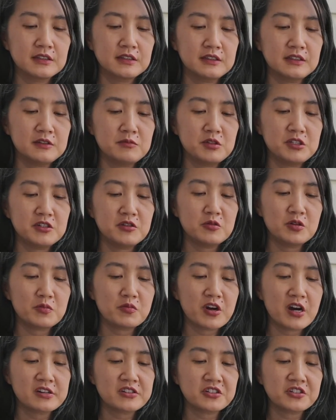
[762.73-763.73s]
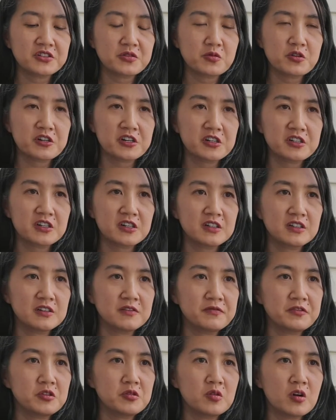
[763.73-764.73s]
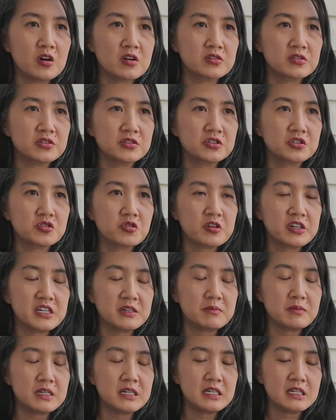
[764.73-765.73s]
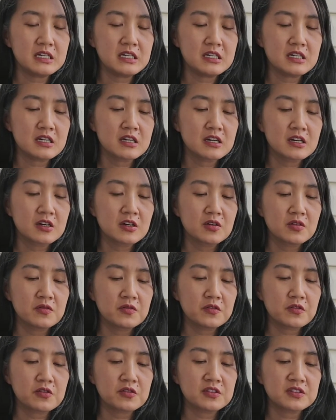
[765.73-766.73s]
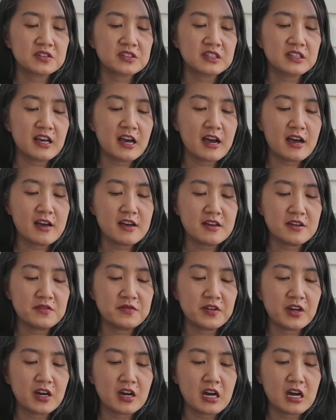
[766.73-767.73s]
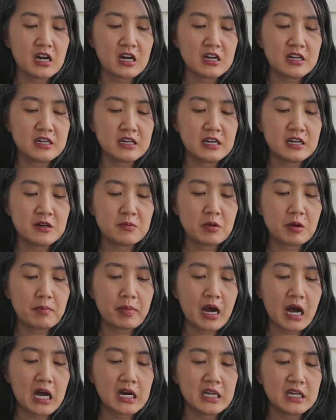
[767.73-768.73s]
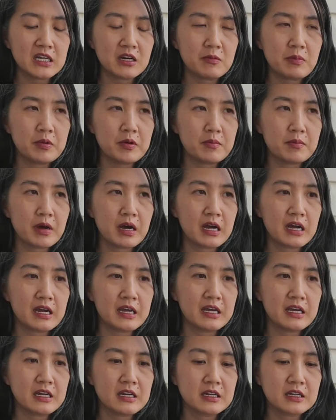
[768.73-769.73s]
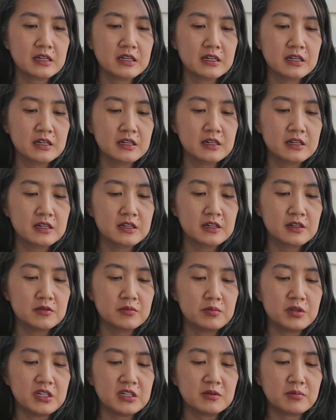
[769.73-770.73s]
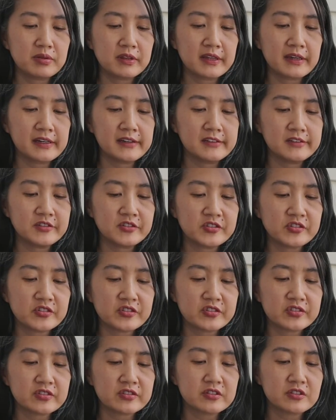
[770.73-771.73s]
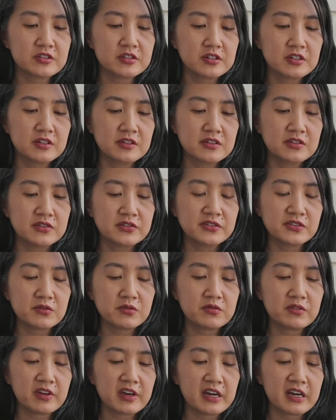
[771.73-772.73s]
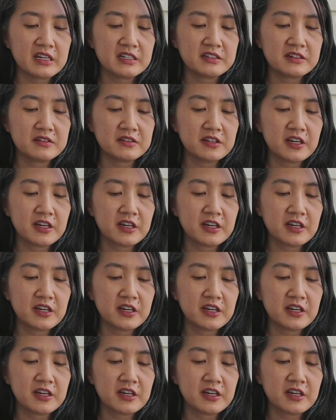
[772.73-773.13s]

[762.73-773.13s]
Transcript: Let me know what projects you're working on. If you are just joining me for this live, I am potting up my beaded plants so that